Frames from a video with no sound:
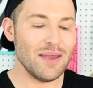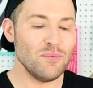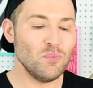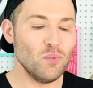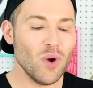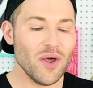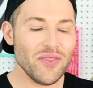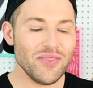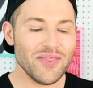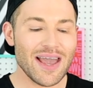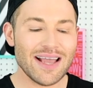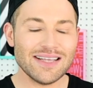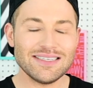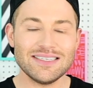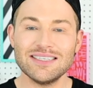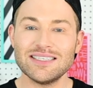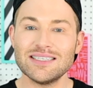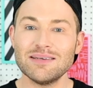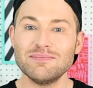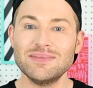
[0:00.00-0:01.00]
And what that
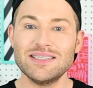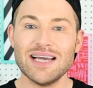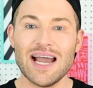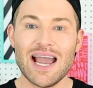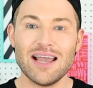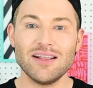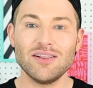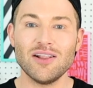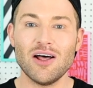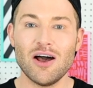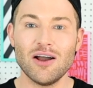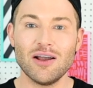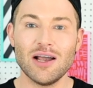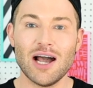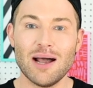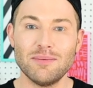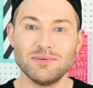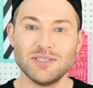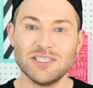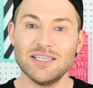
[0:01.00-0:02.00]
system dialog
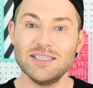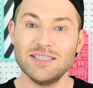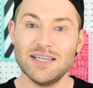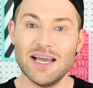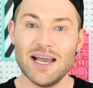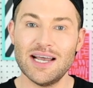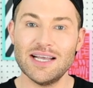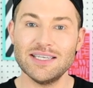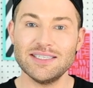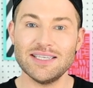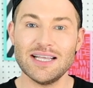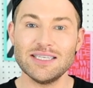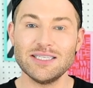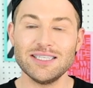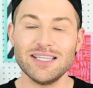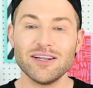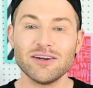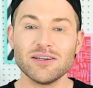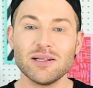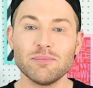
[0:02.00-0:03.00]
option does is
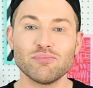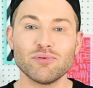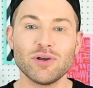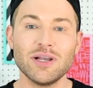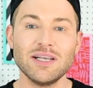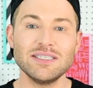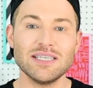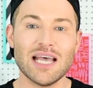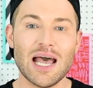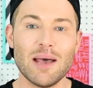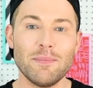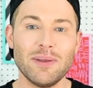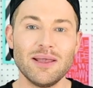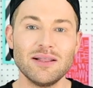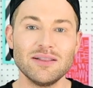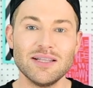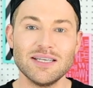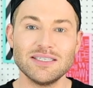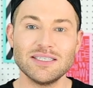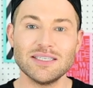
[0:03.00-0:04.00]
literally brings up a
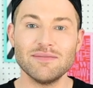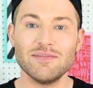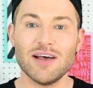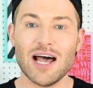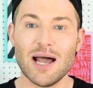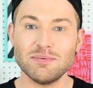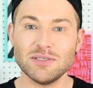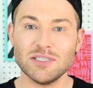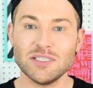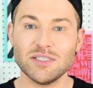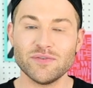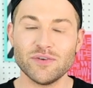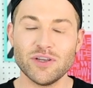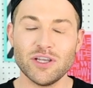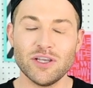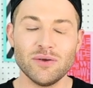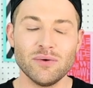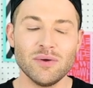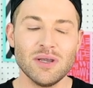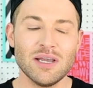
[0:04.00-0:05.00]
list of options for
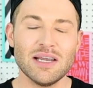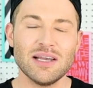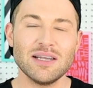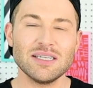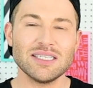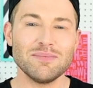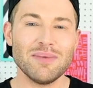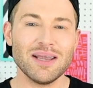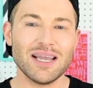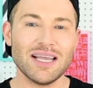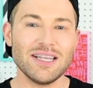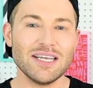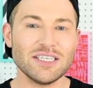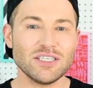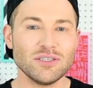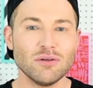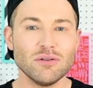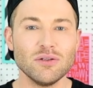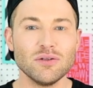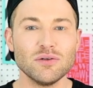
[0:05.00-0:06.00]
you to make
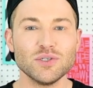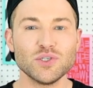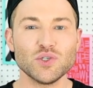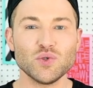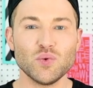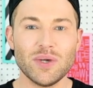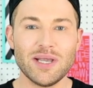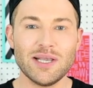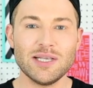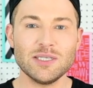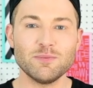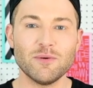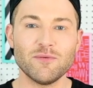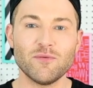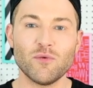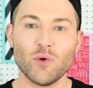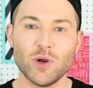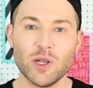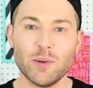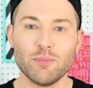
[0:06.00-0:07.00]
additional little tweaks
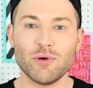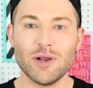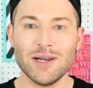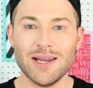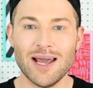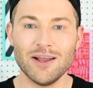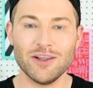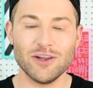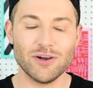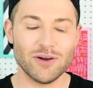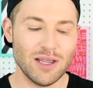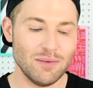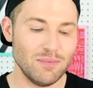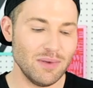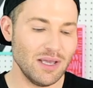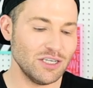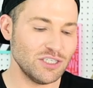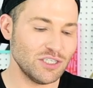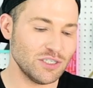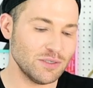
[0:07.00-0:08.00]
before you print out your
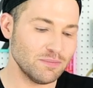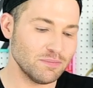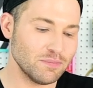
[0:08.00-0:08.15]
image.